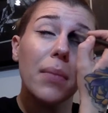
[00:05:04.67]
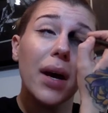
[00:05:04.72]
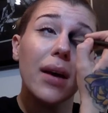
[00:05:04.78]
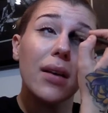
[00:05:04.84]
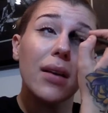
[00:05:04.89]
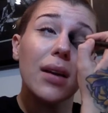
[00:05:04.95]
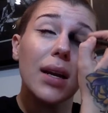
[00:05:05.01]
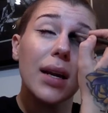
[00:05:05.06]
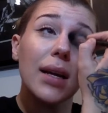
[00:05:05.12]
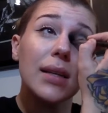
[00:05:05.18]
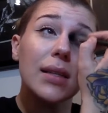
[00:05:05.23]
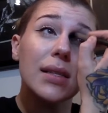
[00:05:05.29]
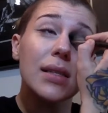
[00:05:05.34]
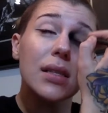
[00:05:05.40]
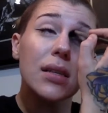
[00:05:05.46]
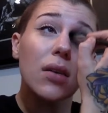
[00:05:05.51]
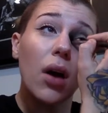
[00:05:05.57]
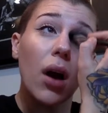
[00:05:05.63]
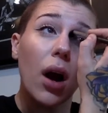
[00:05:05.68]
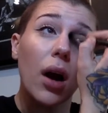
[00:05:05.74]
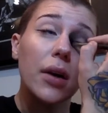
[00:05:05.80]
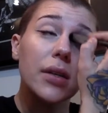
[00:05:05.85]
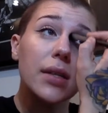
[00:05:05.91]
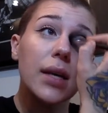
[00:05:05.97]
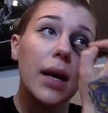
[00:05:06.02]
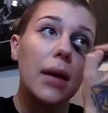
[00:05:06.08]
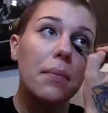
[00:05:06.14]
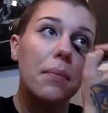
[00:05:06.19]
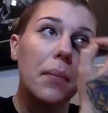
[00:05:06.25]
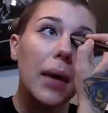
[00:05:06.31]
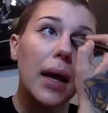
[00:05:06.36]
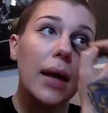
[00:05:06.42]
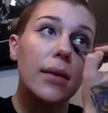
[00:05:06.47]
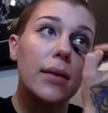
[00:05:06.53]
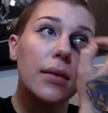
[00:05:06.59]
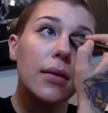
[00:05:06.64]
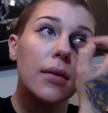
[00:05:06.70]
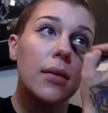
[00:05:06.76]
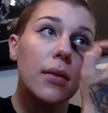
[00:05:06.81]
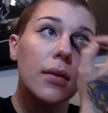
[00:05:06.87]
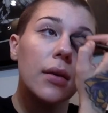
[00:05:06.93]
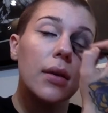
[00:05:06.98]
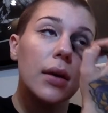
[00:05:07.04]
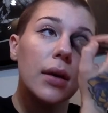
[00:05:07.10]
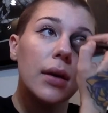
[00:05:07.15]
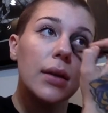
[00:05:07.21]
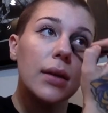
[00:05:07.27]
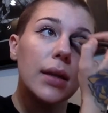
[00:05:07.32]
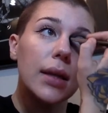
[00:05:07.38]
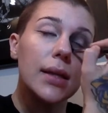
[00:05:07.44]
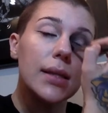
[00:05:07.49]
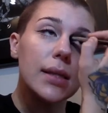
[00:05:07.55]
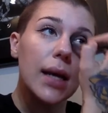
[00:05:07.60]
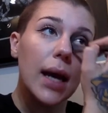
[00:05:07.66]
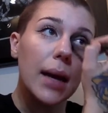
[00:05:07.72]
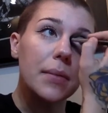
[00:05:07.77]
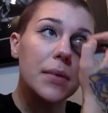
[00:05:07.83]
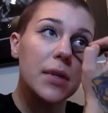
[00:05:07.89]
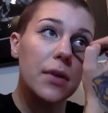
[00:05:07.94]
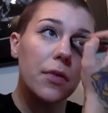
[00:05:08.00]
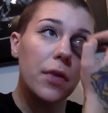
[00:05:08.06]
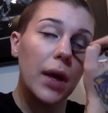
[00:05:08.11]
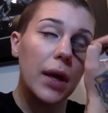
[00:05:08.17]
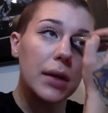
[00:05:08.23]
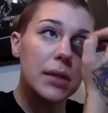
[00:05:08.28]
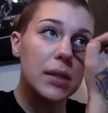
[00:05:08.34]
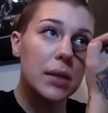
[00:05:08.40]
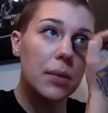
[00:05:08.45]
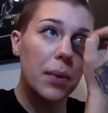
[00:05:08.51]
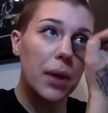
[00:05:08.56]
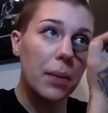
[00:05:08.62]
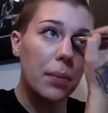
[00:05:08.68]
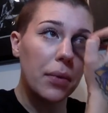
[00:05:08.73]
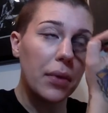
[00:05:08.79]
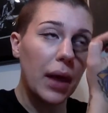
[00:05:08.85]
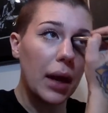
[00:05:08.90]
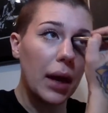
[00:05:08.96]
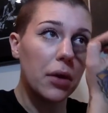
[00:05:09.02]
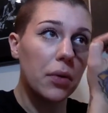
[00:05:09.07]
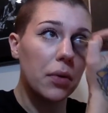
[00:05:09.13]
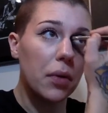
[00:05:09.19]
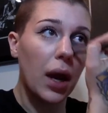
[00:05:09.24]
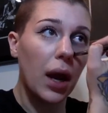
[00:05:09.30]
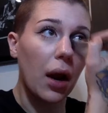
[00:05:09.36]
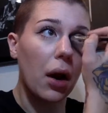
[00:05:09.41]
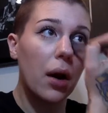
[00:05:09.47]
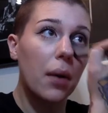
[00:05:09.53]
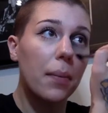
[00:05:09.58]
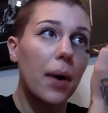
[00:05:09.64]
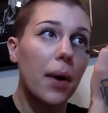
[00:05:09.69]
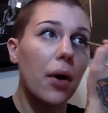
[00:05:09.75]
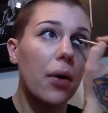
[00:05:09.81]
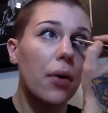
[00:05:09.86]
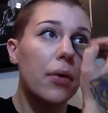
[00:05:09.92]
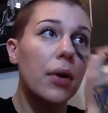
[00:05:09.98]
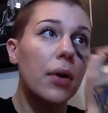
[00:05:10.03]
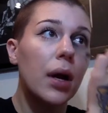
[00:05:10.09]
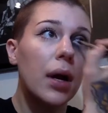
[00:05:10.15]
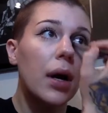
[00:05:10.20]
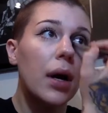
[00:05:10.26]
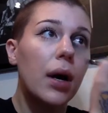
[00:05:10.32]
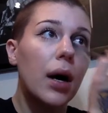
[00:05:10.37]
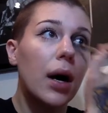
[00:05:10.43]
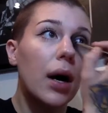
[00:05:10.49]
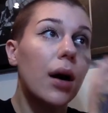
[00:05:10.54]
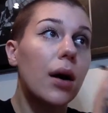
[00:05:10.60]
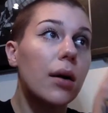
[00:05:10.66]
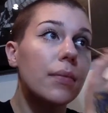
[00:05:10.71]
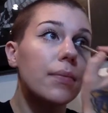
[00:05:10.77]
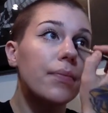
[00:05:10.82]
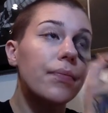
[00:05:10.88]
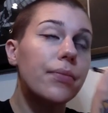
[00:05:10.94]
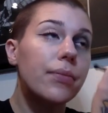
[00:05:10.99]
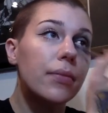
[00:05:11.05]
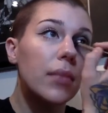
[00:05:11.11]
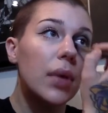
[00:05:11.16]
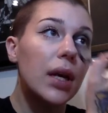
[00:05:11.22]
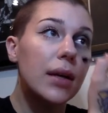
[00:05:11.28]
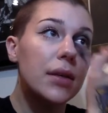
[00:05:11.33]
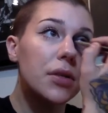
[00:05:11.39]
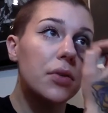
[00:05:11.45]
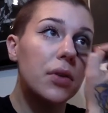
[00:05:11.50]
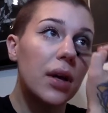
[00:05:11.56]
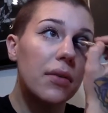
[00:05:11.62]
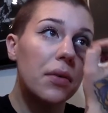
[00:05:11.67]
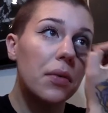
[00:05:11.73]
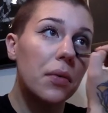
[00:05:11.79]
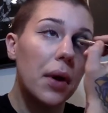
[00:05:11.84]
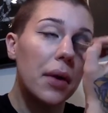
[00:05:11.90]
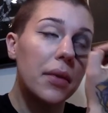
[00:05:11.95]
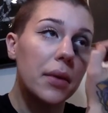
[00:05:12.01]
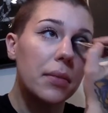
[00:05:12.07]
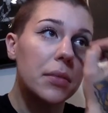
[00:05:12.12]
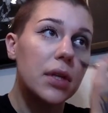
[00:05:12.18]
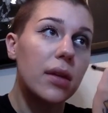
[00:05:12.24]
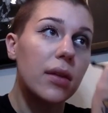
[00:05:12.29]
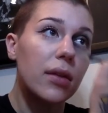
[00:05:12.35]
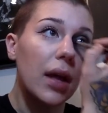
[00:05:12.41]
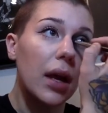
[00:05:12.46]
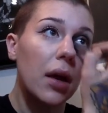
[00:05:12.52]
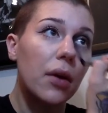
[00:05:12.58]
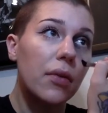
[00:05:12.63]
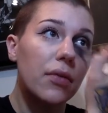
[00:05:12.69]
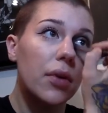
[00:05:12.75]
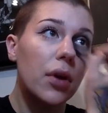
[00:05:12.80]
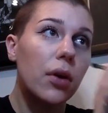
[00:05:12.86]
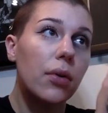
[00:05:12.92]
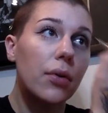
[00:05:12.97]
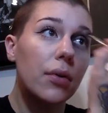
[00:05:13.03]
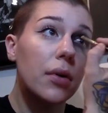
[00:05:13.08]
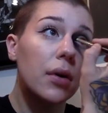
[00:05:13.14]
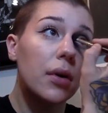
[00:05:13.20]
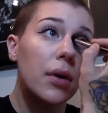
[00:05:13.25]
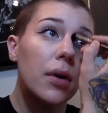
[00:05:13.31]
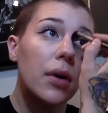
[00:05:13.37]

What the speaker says: but it's still hard to admit these types of things to people that you care about, because you never want them to think of you